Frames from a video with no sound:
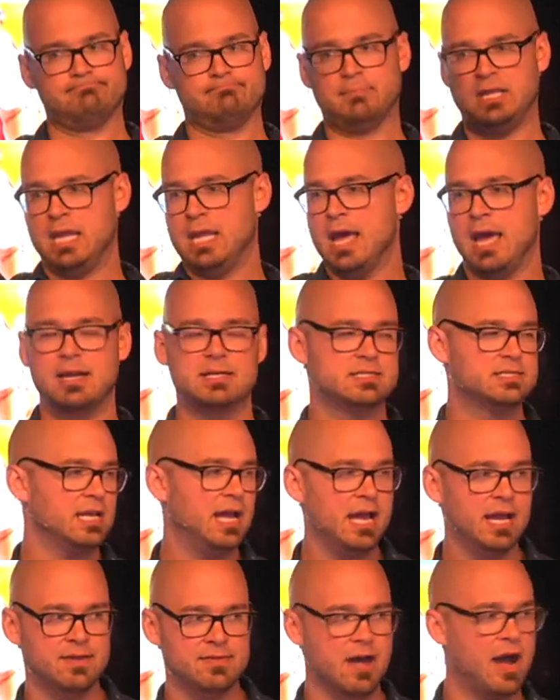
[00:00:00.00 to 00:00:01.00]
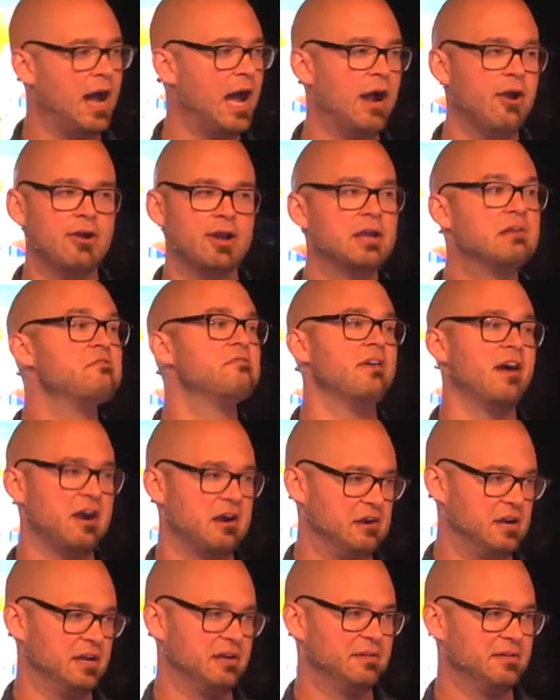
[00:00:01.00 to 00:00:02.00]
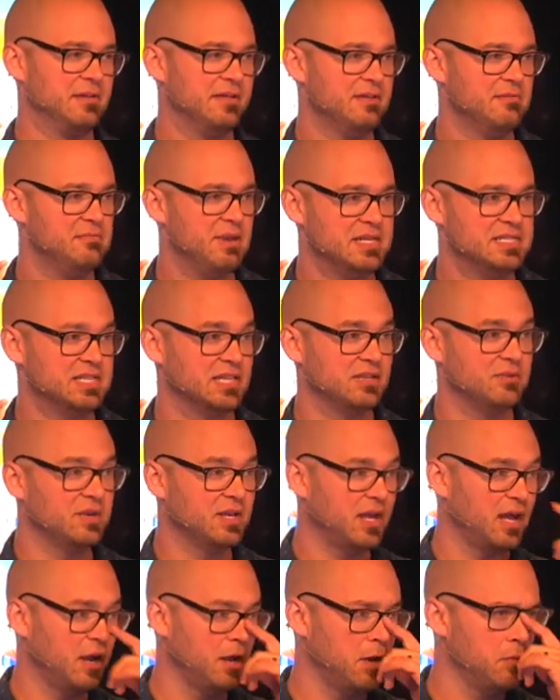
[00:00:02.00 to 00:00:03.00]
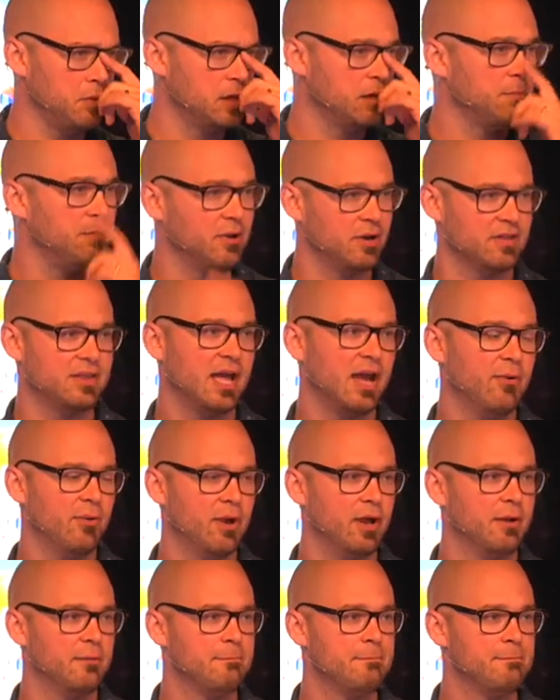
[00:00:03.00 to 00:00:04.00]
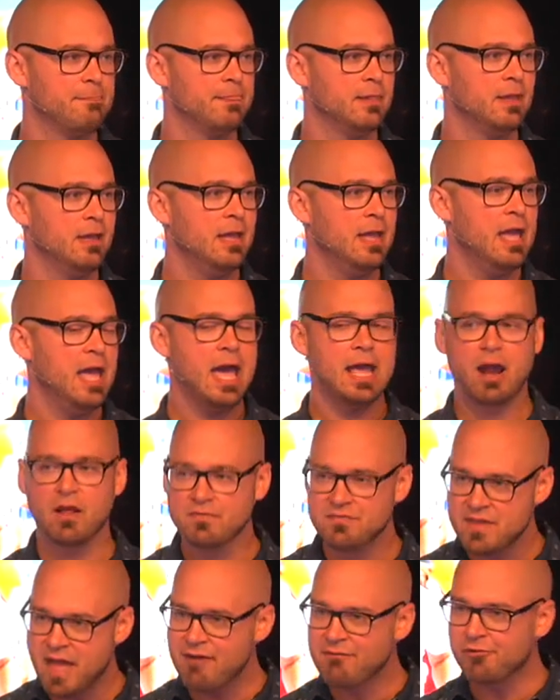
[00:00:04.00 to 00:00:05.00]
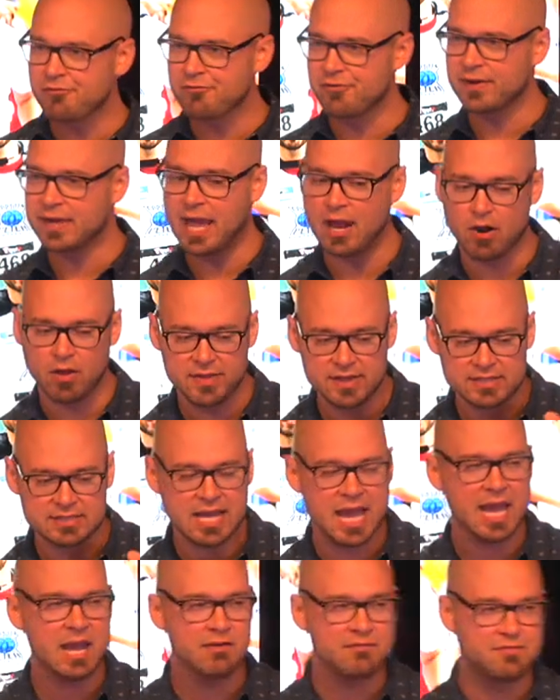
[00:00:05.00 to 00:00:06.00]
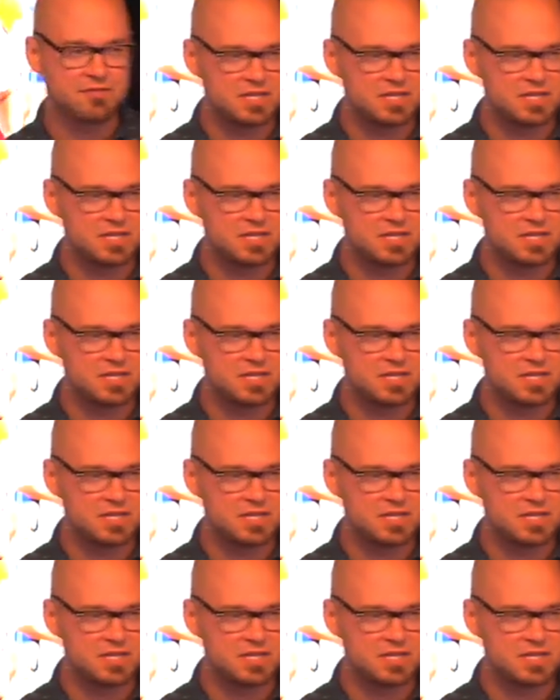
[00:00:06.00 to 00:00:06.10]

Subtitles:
he had a say in the hiring and firing. Basically, we could put it that way. And I'll never forget, on the day of